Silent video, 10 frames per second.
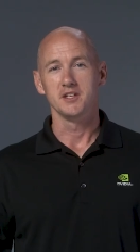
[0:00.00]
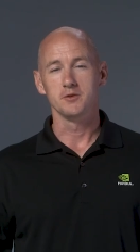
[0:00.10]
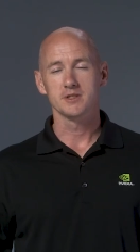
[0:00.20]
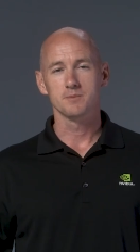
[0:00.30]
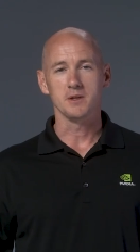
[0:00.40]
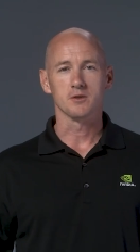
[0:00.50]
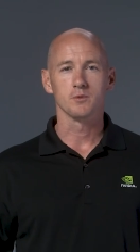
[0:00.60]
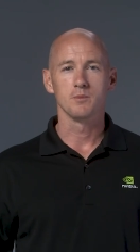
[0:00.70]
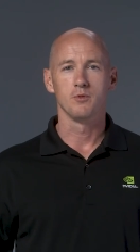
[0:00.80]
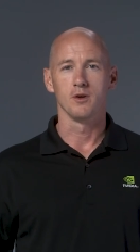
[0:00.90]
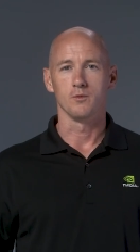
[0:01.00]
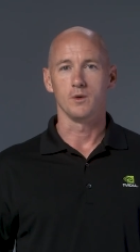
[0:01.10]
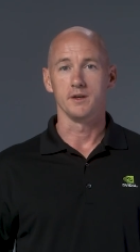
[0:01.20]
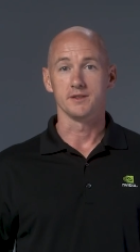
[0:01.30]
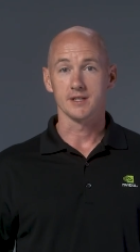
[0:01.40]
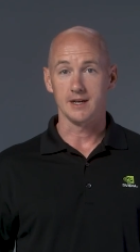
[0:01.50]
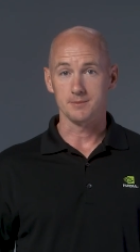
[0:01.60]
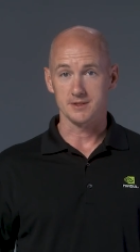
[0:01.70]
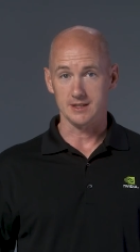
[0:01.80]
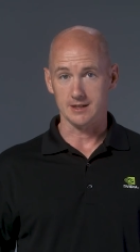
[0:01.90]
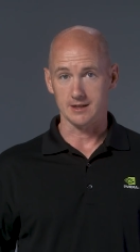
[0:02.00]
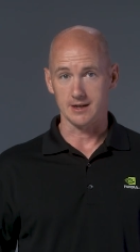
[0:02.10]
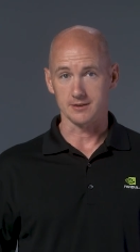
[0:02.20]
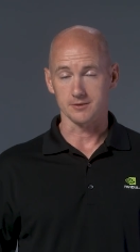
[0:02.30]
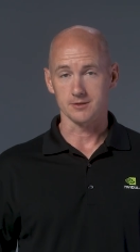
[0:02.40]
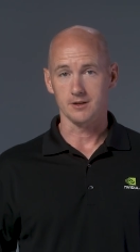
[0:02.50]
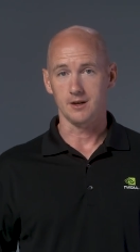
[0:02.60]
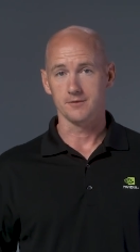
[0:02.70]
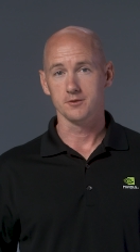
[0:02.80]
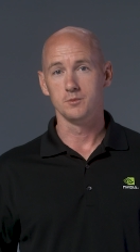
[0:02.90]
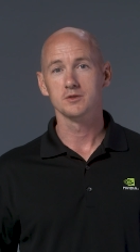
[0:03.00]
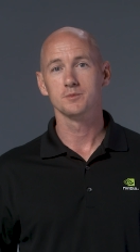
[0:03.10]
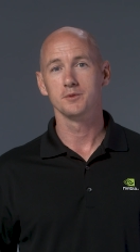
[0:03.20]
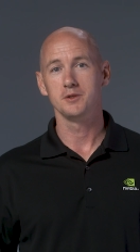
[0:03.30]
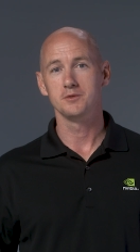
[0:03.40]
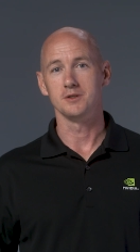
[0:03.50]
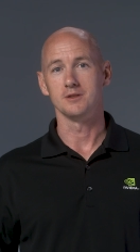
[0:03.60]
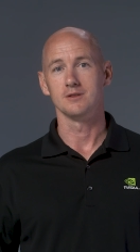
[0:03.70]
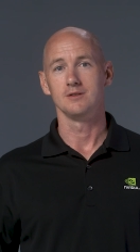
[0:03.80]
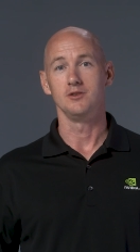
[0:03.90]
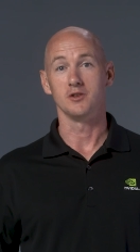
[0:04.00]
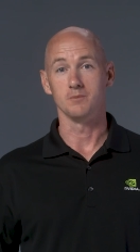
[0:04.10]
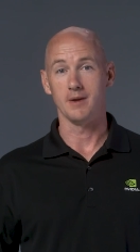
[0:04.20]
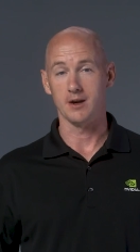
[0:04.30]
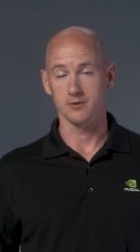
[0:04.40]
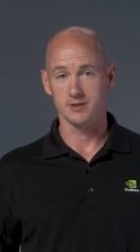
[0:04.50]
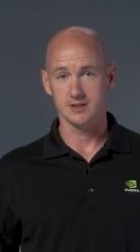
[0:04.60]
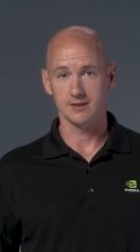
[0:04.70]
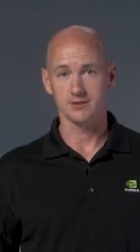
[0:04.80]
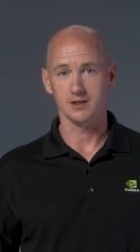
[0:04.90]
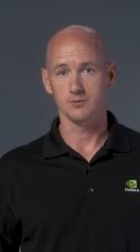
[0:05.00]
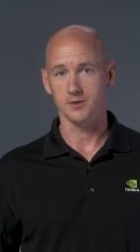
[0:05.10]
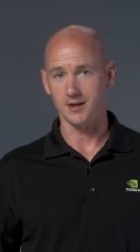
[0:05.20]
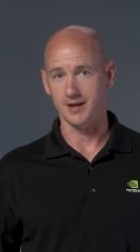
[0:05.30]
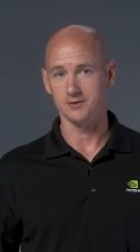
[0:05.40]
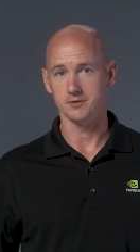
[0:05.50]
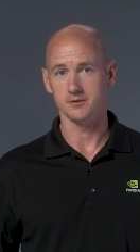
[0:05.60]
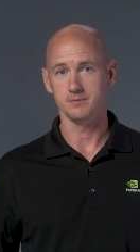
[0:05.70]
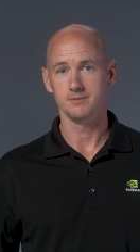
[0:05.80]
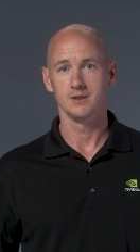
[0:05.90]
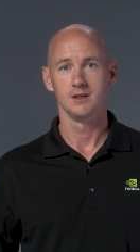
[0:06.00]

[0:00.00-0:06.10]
The U S B three point one Type C connectors offer multiple uses. You can power the dev kit with either of them.